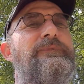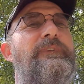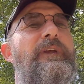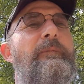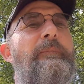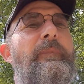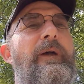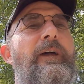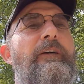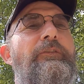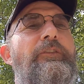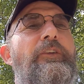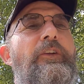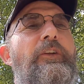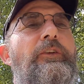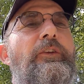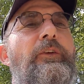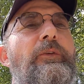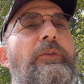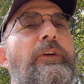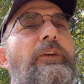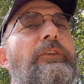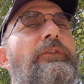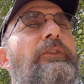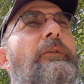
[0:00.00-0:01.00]
I'm having to
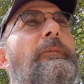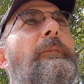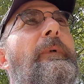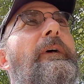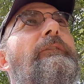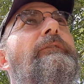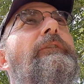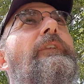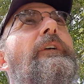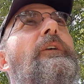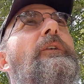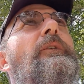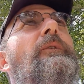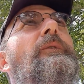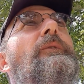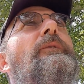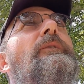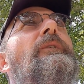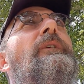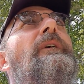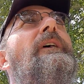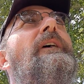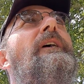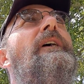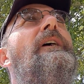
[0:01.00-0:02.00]
do this on my phone
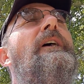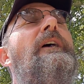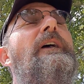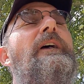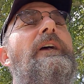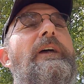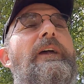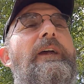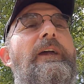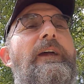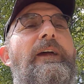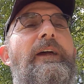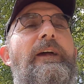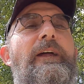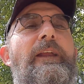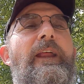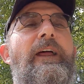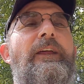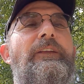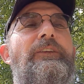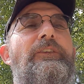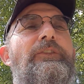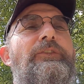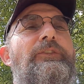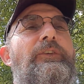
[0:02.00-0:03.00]
and
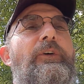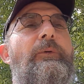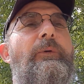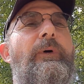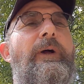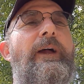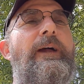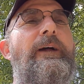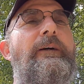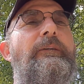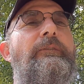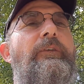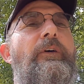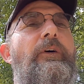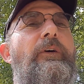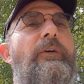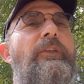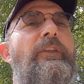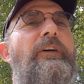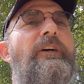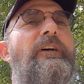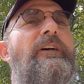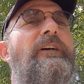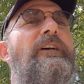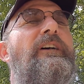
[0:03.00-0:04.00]
I just don't have all
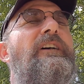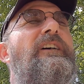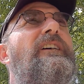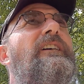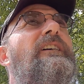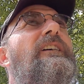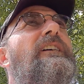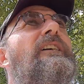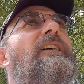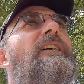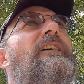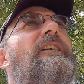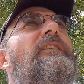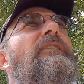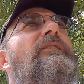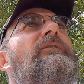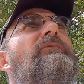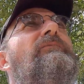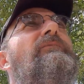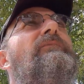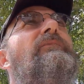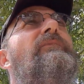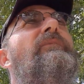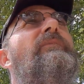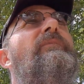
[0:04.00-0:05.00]
the
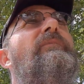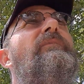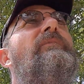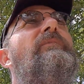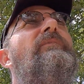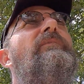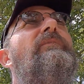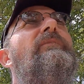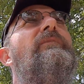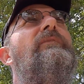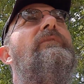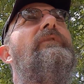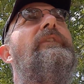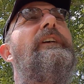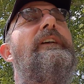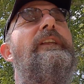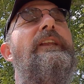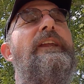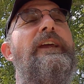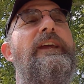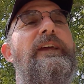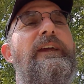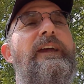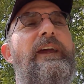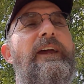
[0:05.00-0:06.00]
um, the
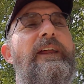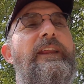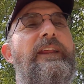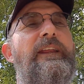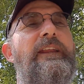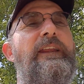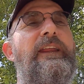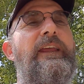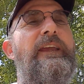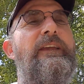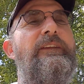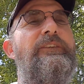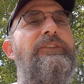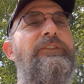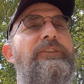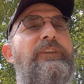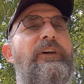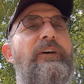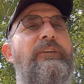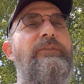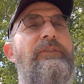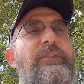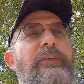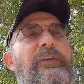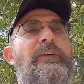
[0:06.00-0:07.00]
neat editing
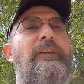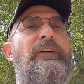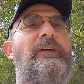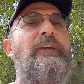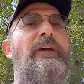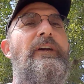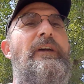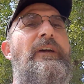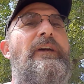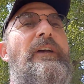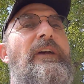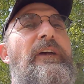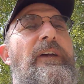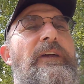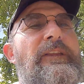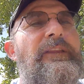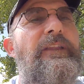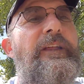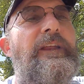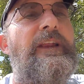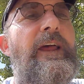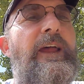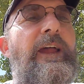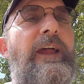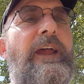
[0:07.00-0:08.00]
stuff
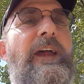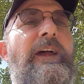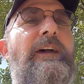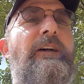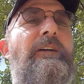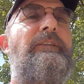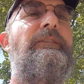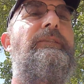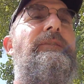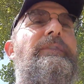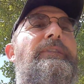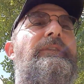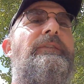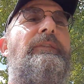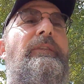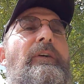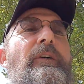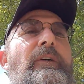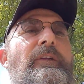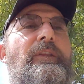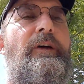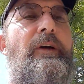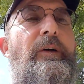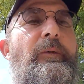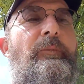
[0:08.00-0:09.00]
that I have
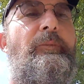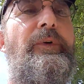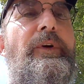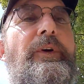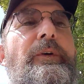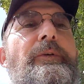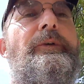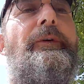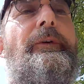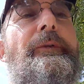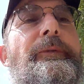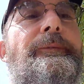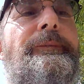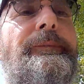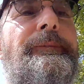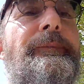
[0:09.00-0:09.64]
on the computer.